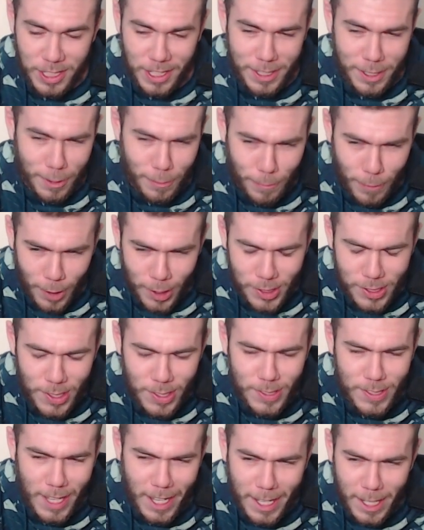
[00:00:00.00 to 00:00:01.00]
in the first
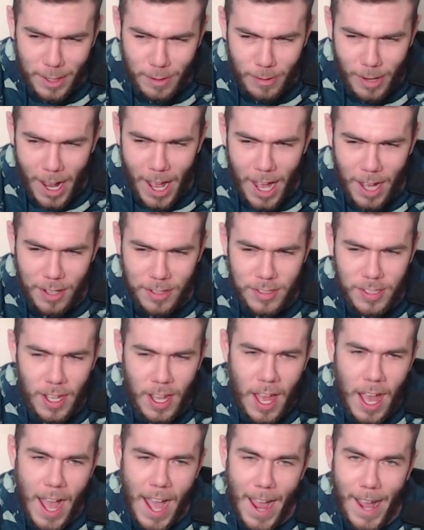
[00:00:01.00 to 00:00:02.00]
and second round,
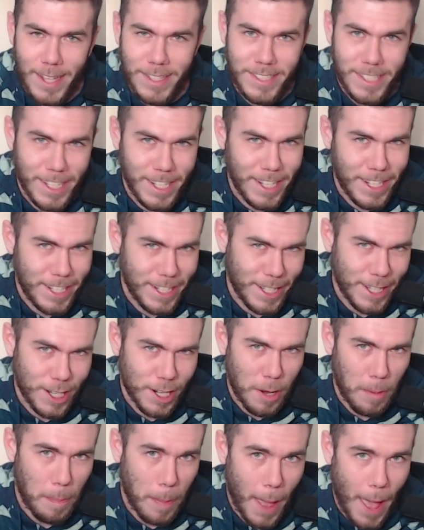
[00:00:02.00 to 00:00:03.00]
I didn't
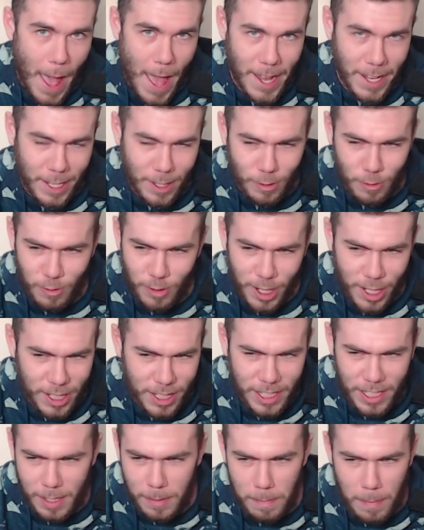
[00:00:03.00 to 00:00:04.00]
hear Paddy
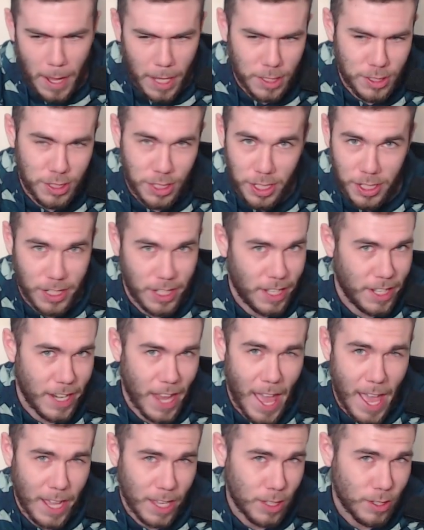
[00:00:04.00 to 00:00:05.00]
really mention an
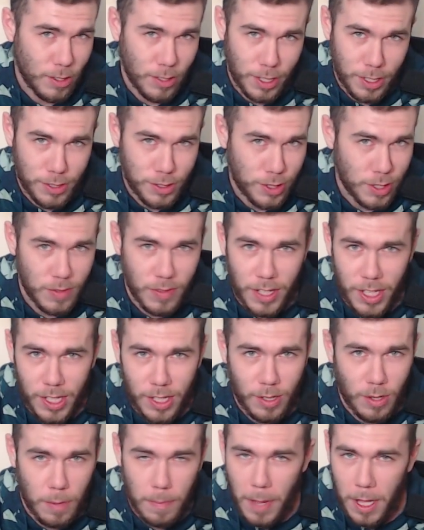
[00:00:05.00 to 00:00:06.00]
ankle
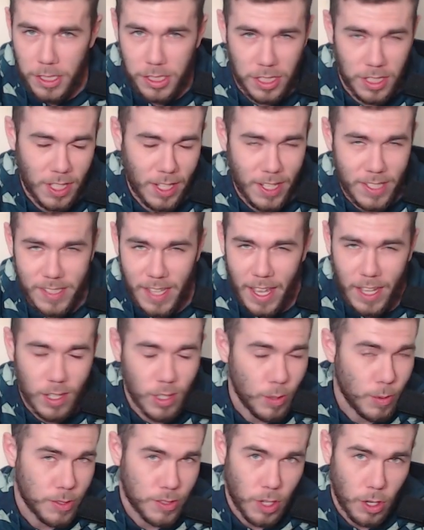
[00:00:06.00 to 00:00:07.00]
injury or mention that his
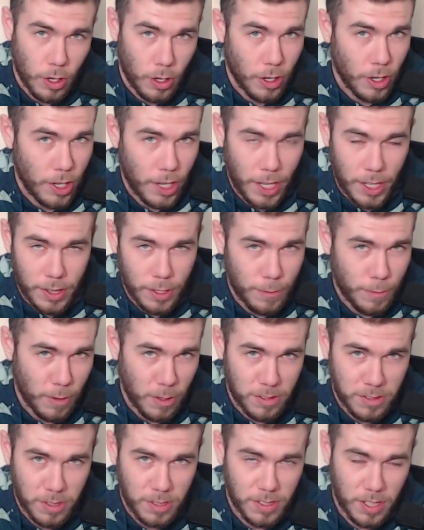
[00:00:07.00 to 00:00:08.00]
ankle was hurt in the
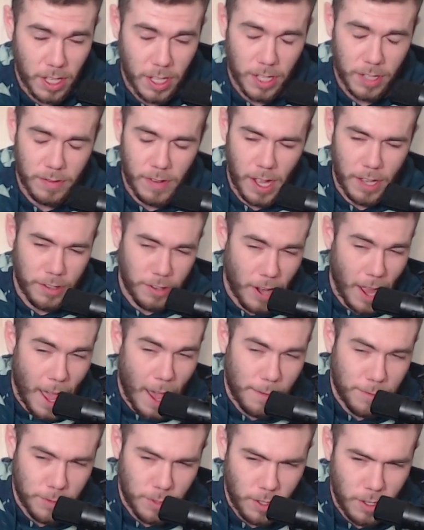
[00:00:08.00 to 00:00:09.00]
first or second round or
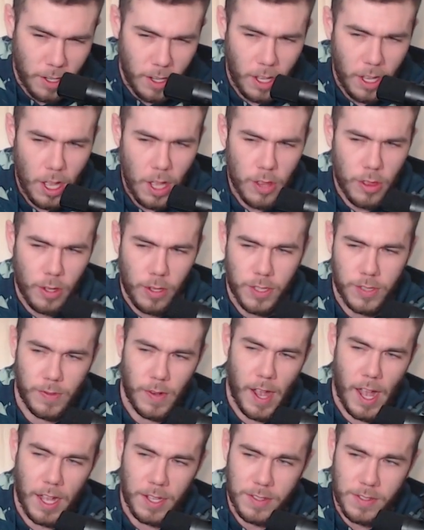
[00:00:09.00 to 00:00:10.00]
after those
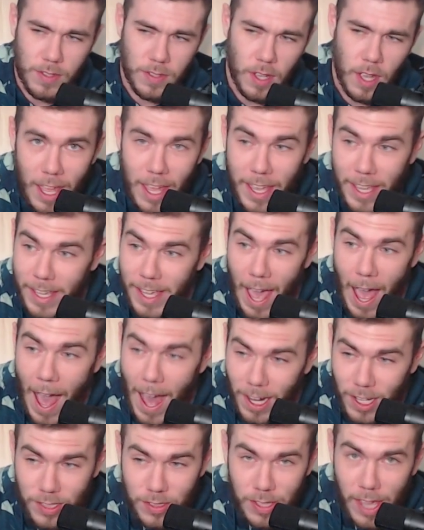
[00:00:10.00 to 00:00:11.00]
rounds. He
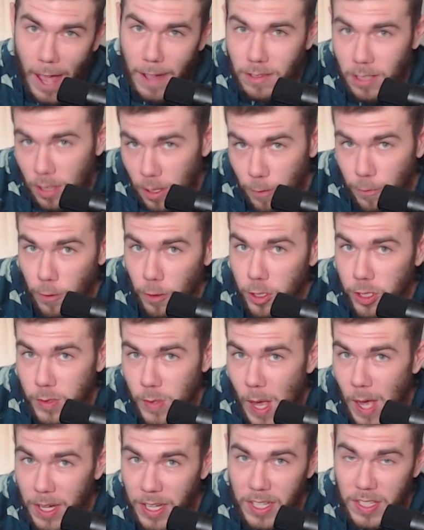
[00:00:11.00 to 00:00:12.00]
honestly, after the first
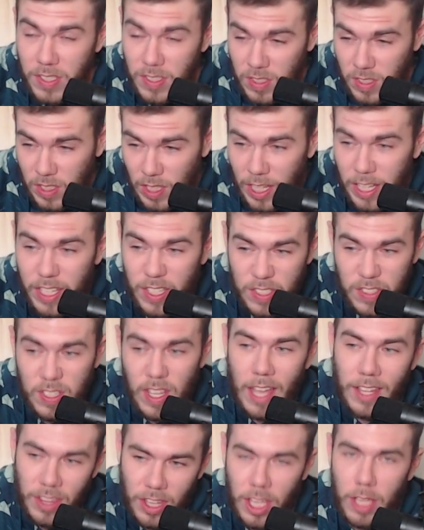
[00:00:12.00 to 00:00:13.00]
round, he
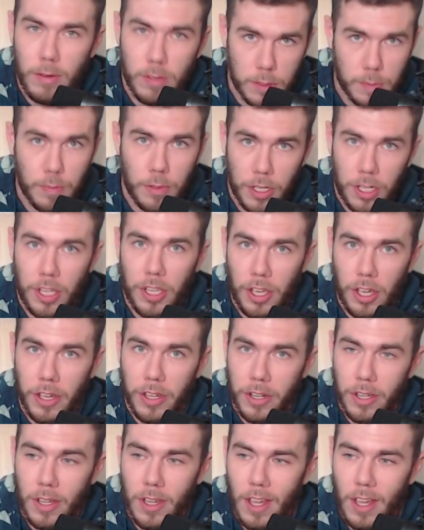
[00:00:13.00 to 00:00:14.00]
said that he was pretty
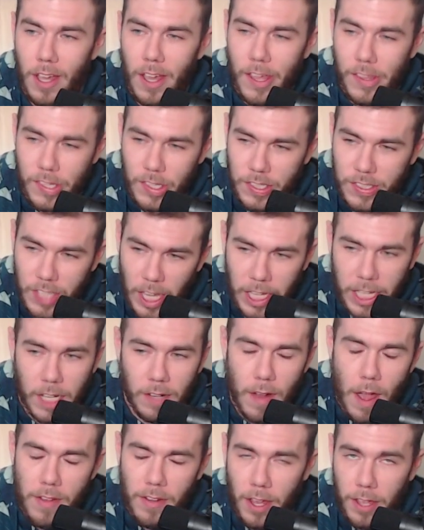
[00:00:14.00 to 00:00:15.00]
good. The
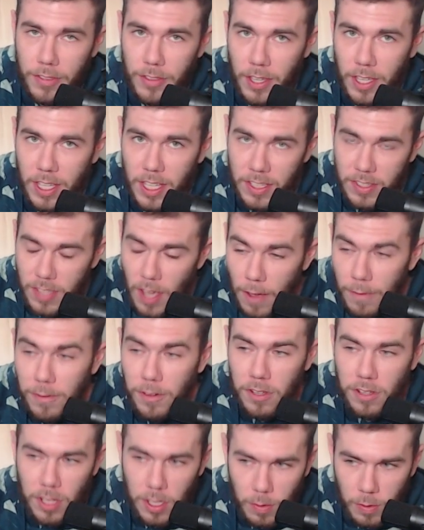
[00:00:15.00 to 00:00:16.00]
second round, I think he
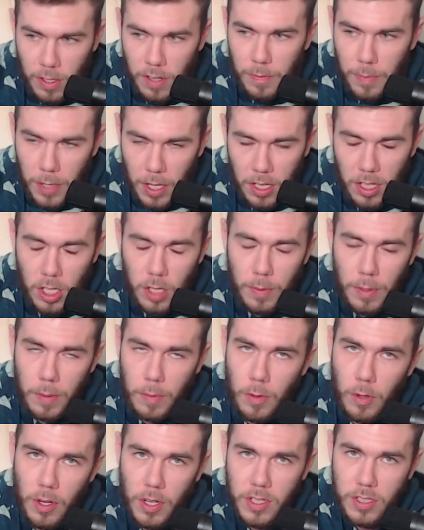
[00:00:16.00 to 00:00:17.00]
definitely would have been a little bit
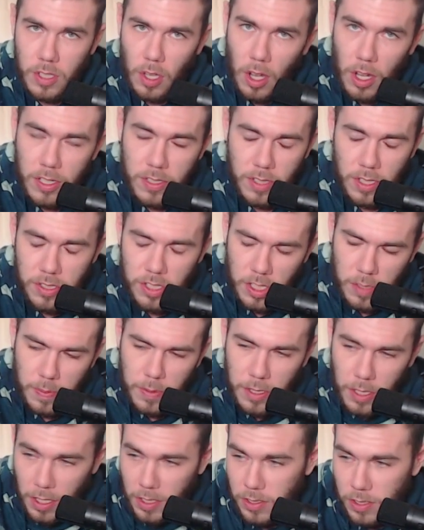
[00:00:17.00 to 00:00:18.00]
more exhausted just
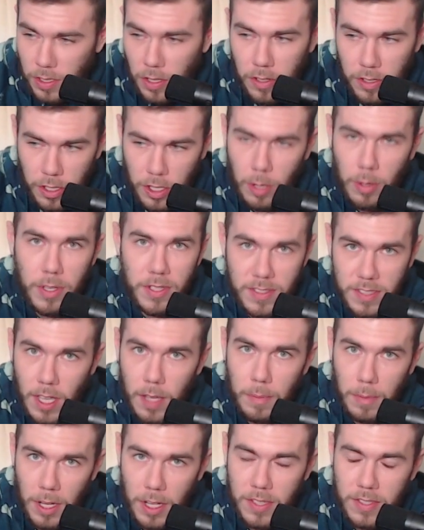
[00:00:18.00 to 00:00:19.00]
because, you're going
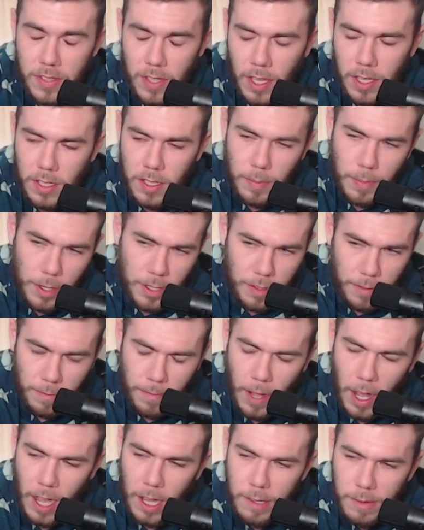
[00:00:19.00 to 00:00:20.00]
10 minutes then compared to
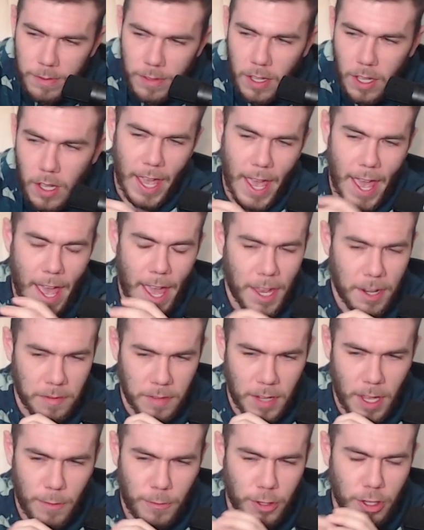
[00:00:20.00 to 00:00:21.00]
5.
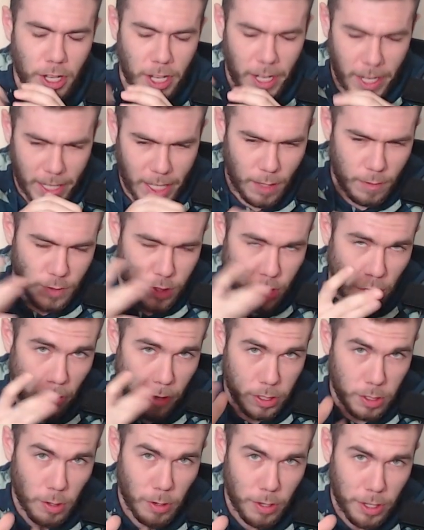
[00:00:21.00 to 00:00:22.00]
And if you're going to give
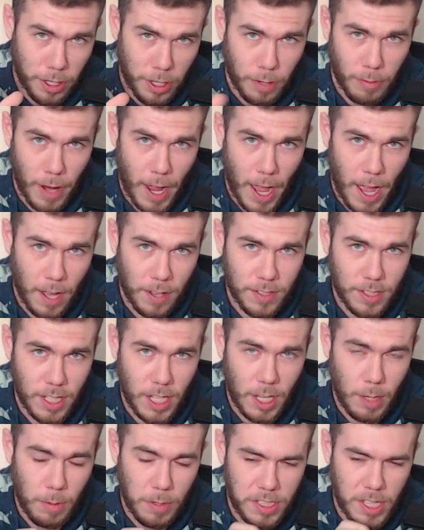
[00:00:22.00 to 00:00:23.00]
Jared Gordon a round,
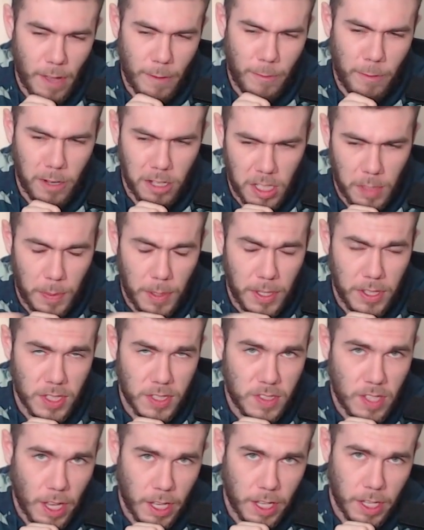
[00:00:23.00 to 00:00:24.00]
it would definitely be the
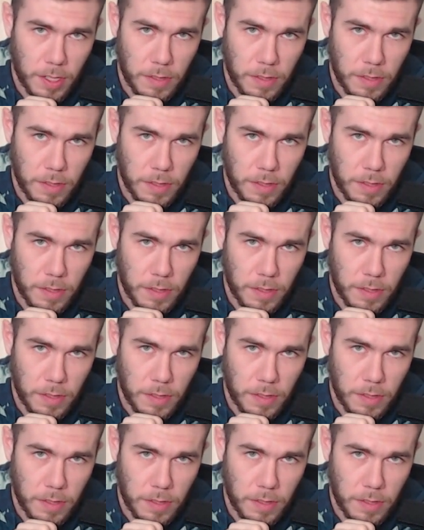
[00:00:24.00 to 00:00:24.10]
second